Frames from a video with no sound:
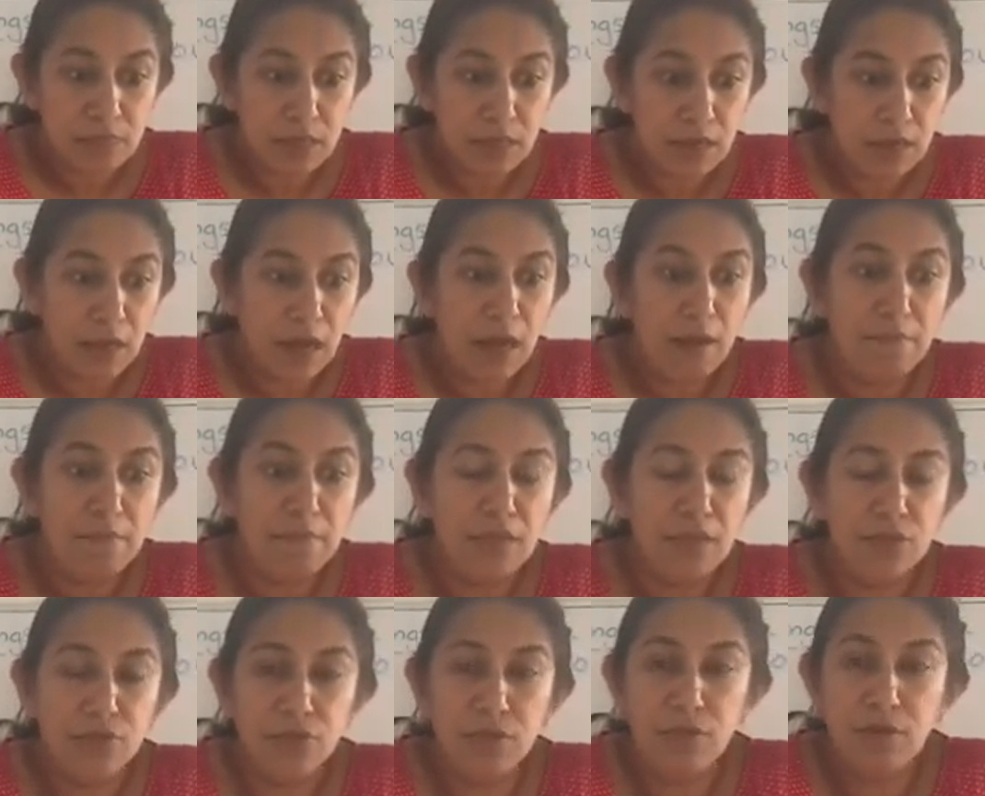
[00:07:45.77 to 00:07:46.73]
come
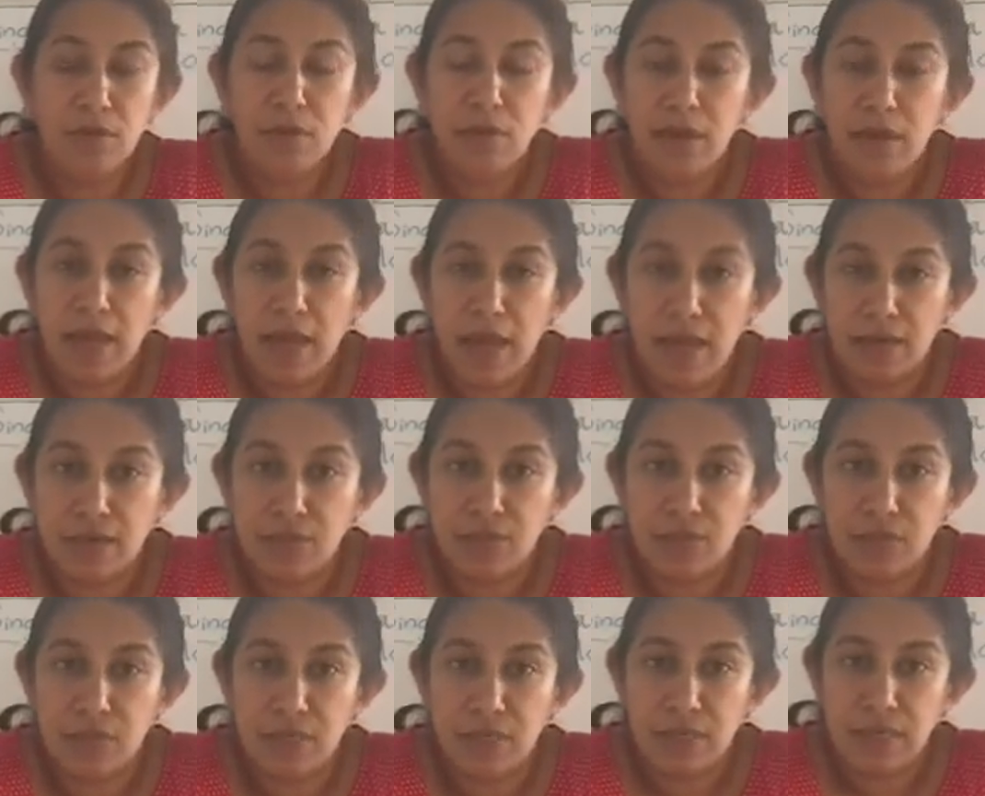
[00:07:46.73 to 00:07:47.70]
into
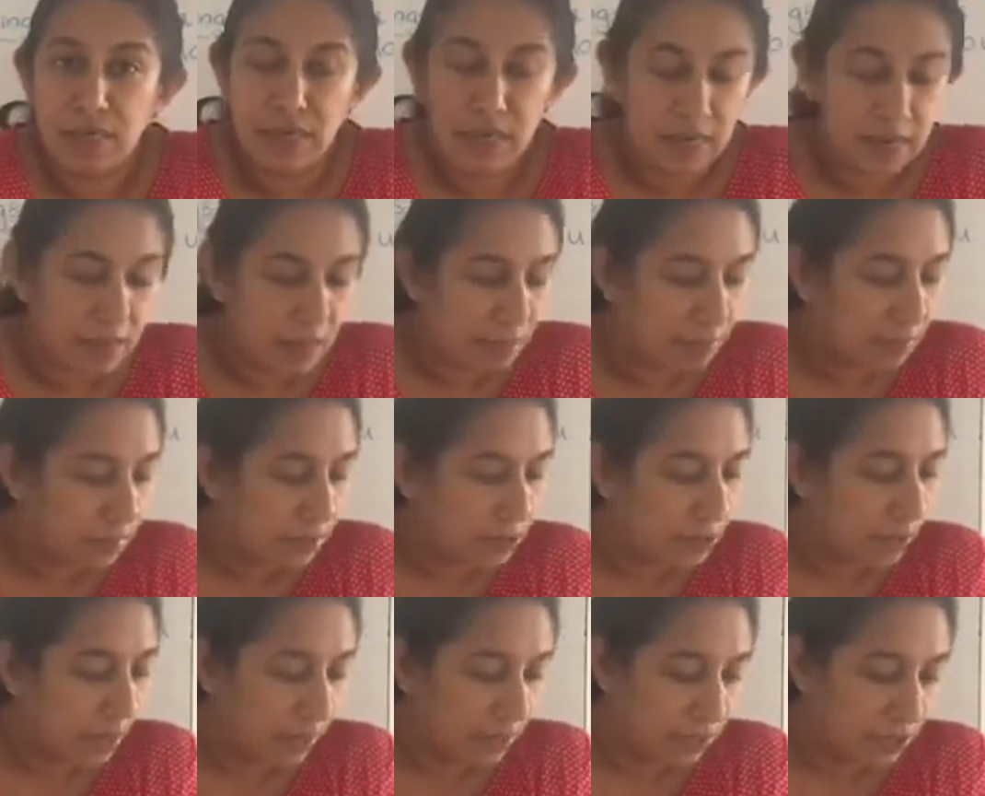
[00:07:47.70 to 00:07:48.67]
action. It had come into
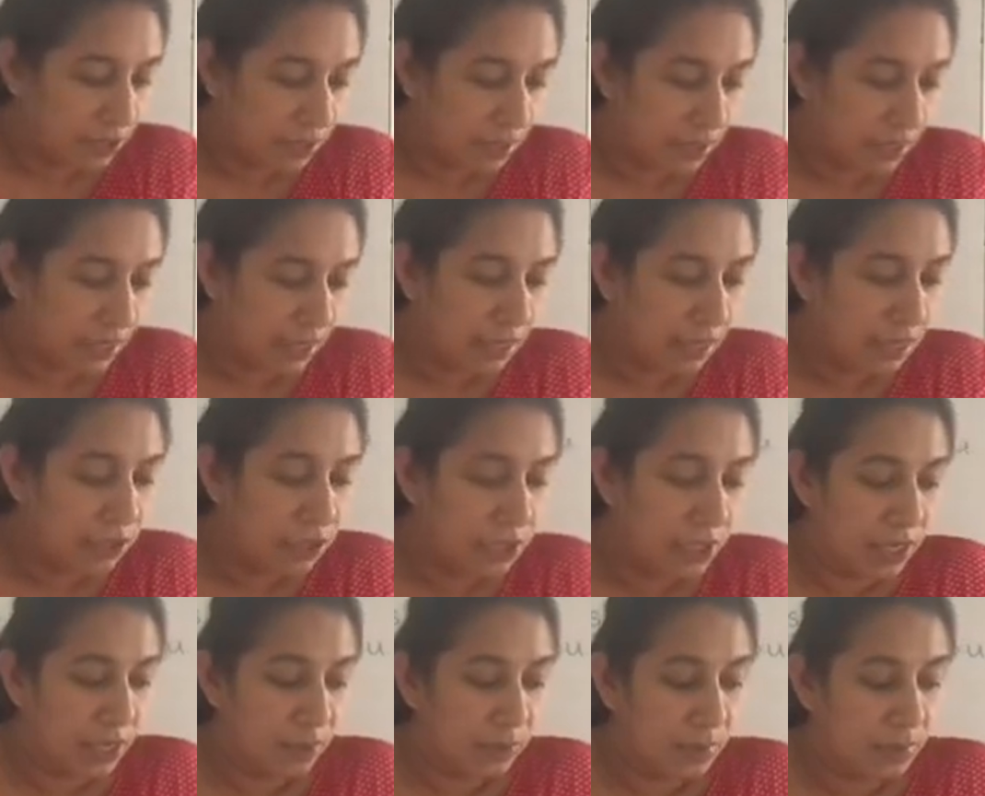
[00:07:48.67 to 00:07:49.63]
action in
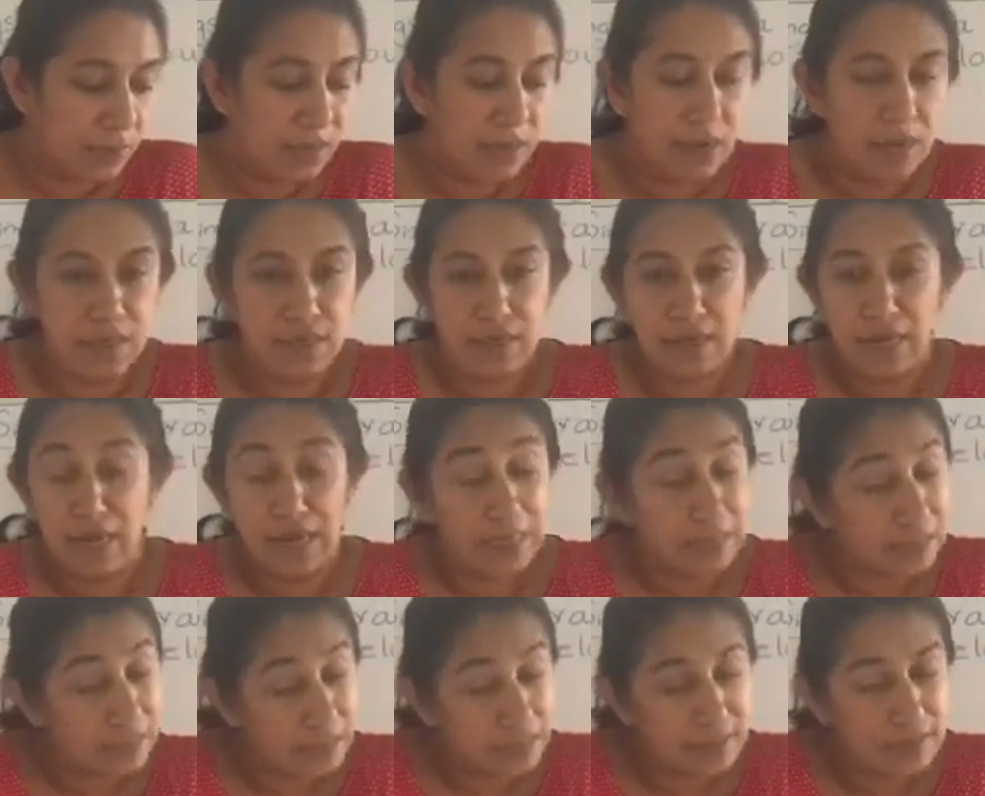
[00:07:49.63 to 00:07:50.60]
January
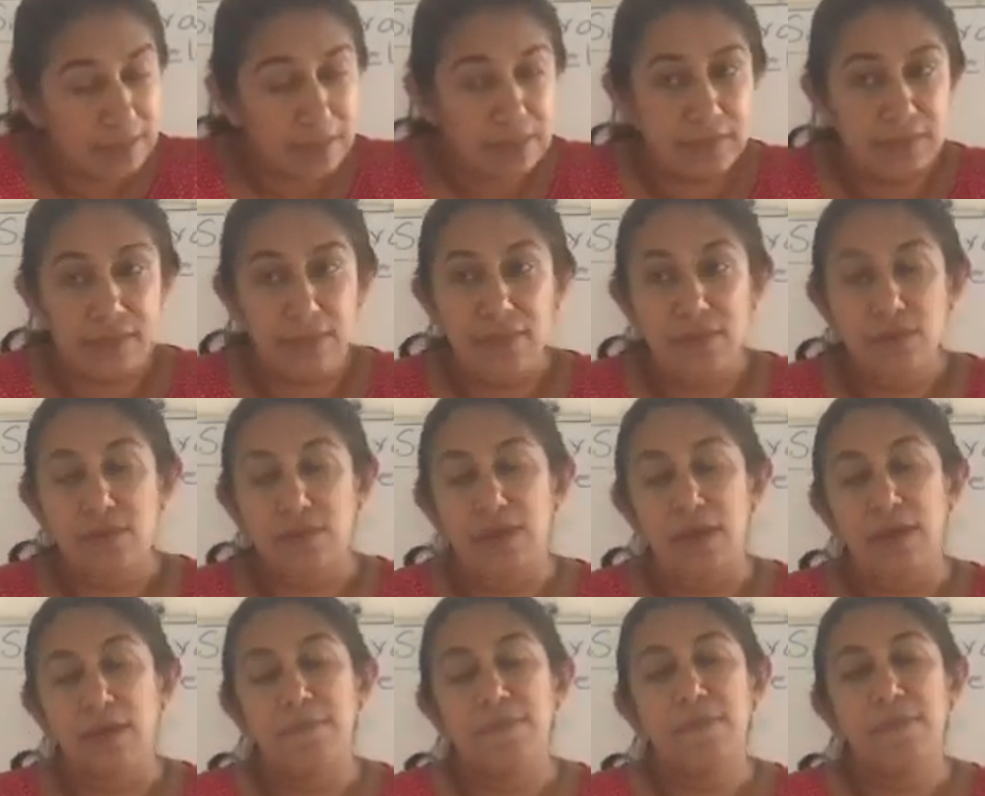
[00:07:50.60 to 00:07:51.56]

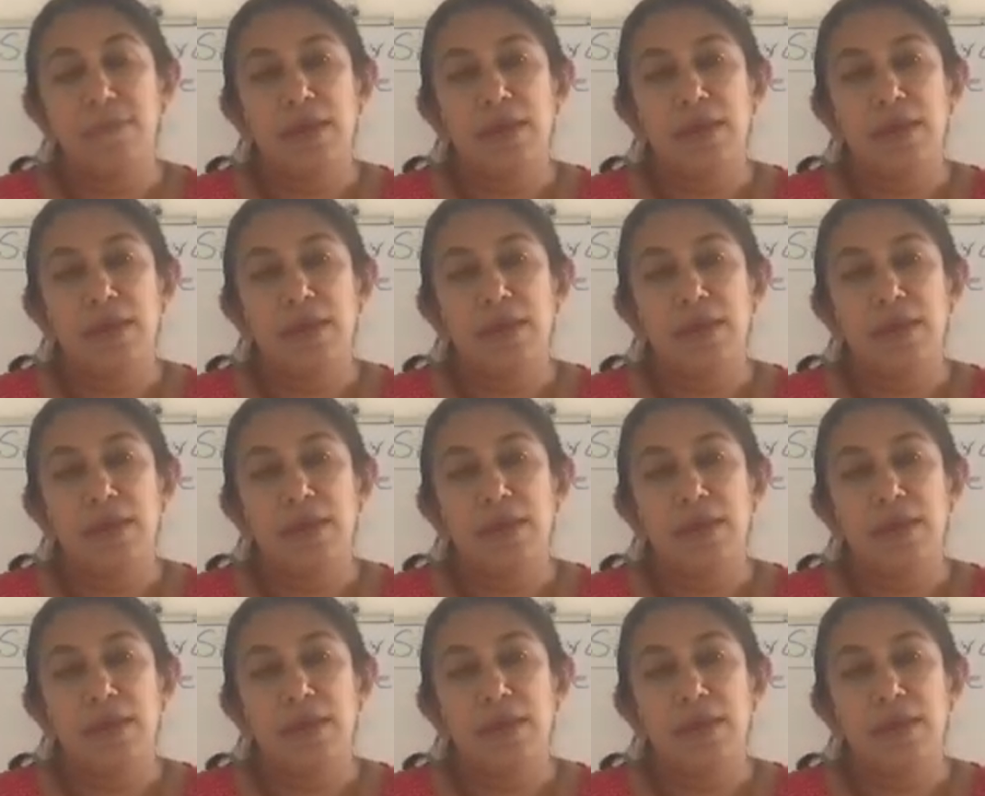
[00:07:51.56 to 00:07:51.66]
1863.